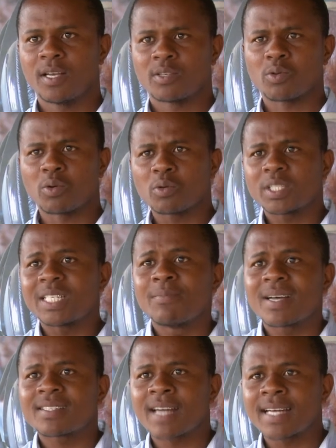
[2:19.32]
So she
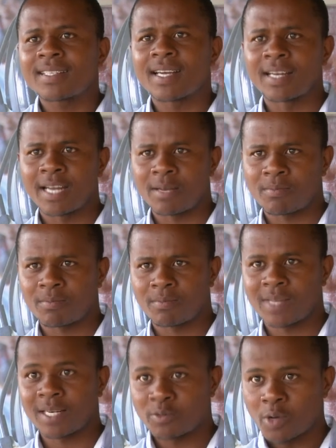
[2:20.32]
must write her name.
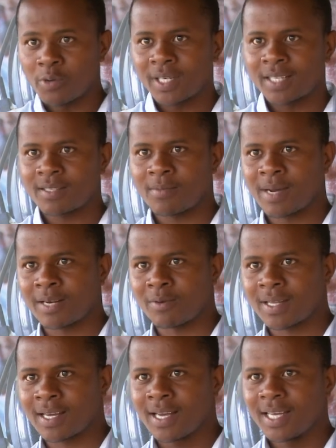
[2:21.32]
That is where we determine
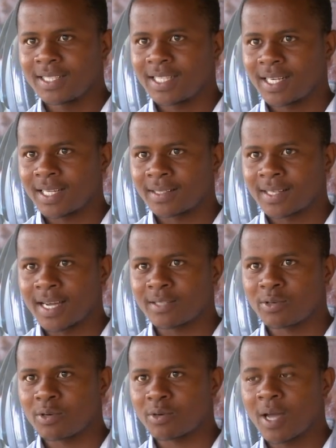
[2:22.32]
whether she can
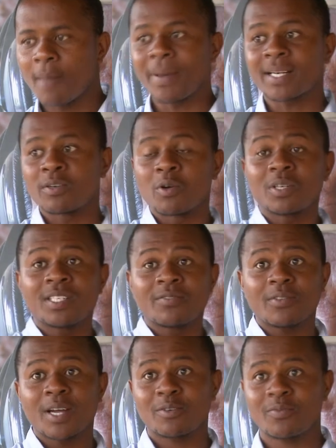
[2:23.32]
write or not. But not in
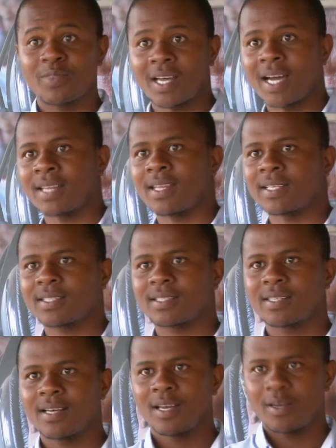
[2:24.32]
front of the others.
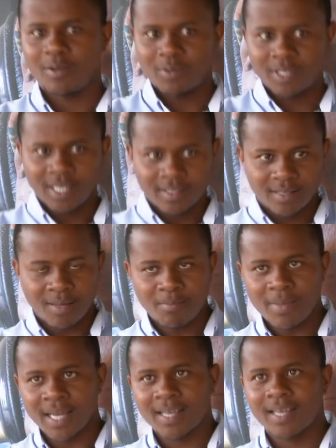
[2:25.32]
We just step
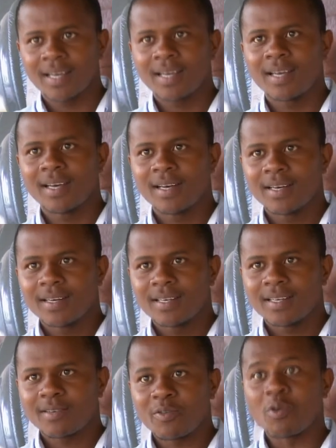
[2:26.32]
back
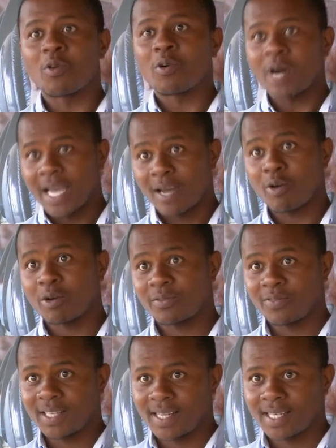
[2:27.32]
for her
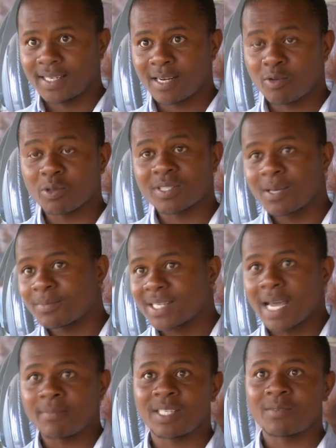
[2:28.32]
confidence. Because
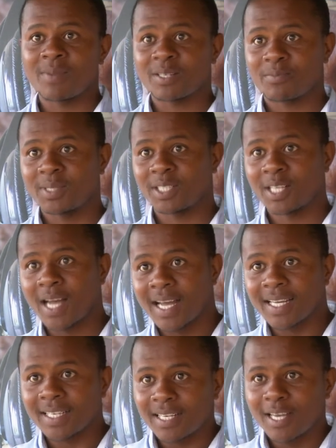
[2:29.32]
sometimes she must be
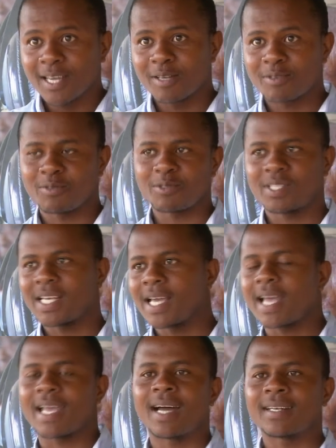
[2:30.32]
shy to say,
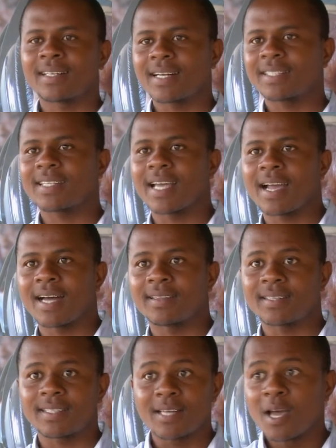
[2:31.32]
I can't write, I can't
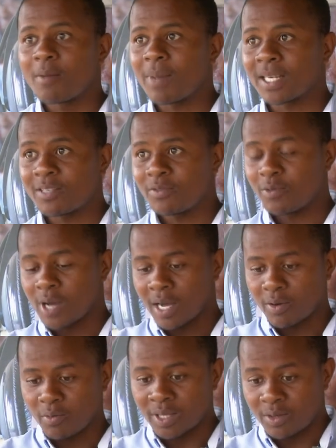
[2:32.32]
read. But if we
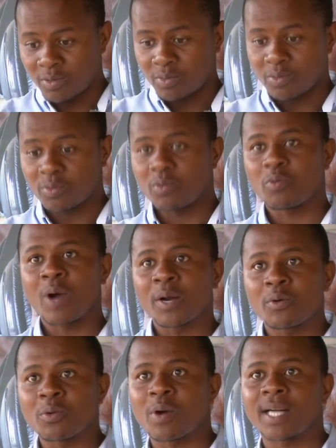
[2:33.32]
are with you
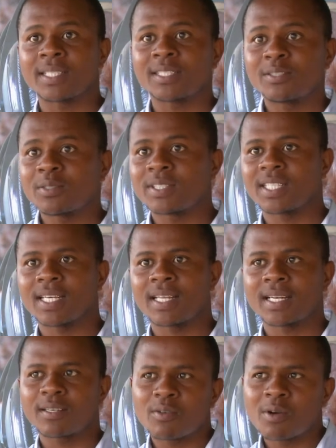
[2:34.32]
one-on-one, she will say
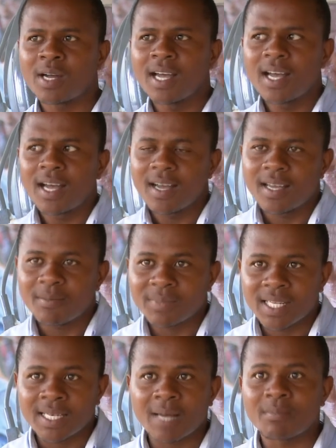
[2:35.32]
that, no,
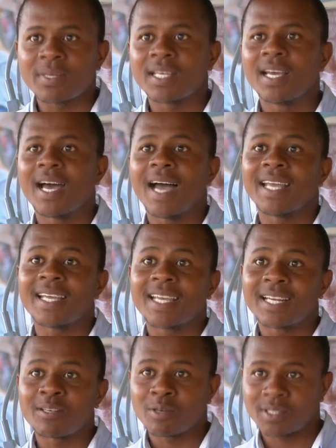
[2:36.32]
Danami, I
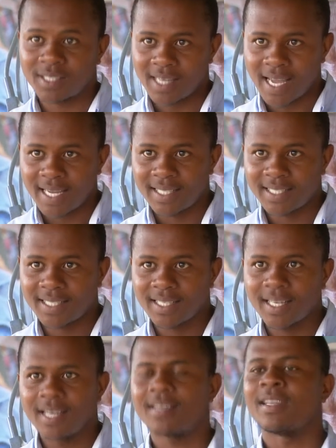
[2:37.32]
cannot write.
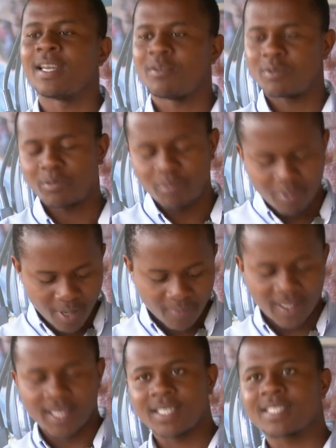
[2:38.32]
Then you pull up
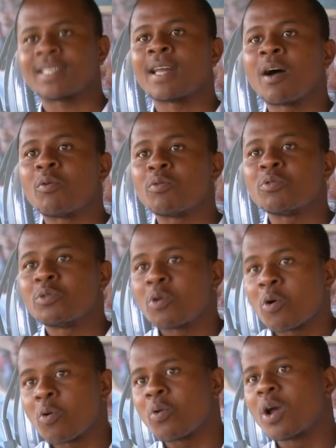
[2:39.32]
the register. Now you
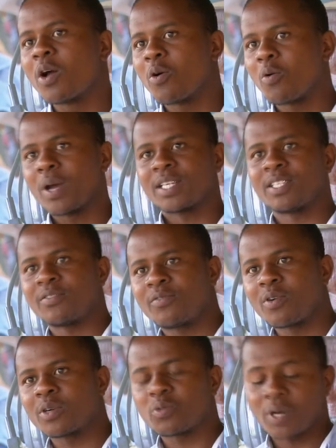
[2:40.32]
know where she
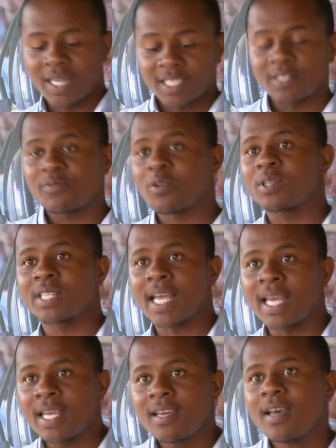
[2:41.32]
falls, whether she falls
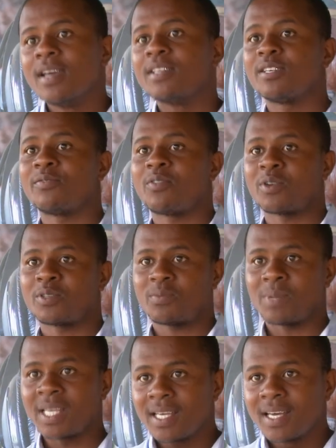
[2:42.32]
A, she falls
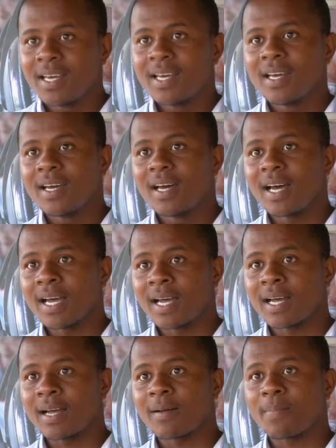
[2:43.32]
B,
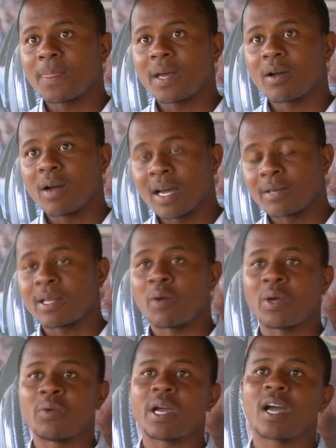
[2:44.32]
and the
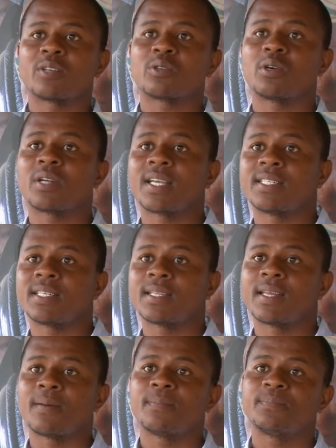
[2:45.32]
way we're categorizing
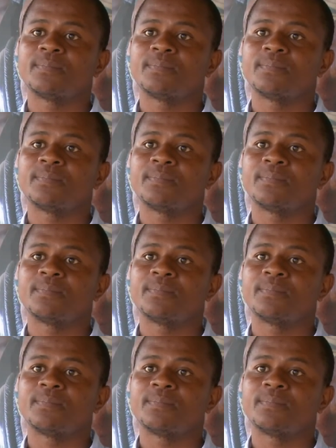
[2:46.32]
them.